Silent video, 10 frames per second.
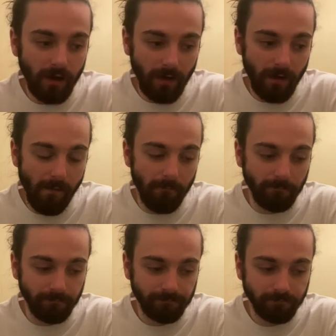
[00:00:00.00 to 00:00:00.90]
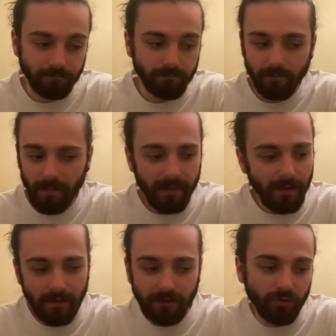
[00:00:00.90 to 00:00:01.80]
And
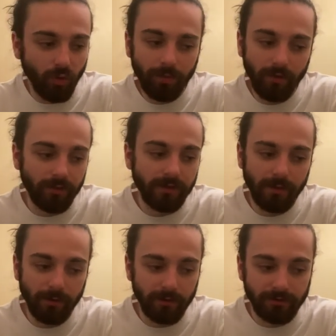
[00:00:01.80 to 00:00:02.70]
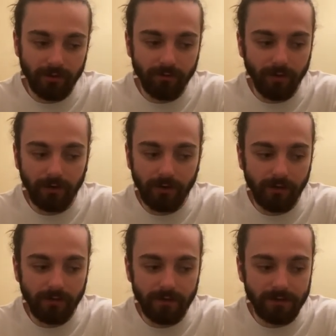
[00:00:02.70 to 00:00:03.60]
don't be afraid to put yourself
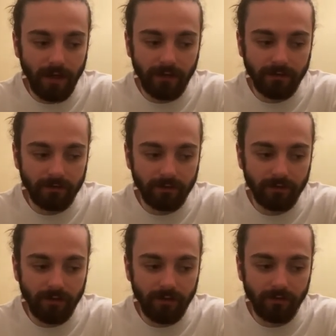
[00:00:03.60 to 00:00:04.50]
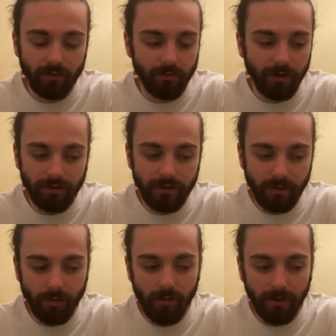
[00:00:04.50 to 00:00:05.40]
into these characters. Don't be afraid to
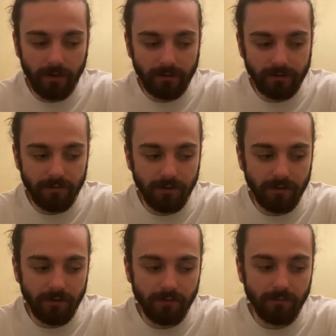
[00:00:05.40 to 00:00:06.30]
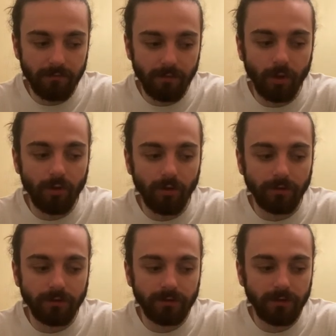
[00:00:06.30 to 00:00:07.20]
put a bit of yourself into them,
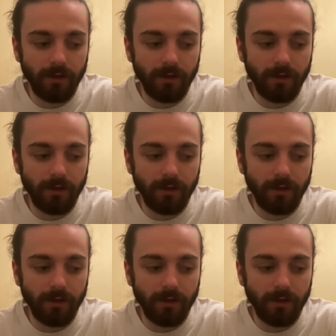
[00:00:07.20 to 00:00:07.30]
because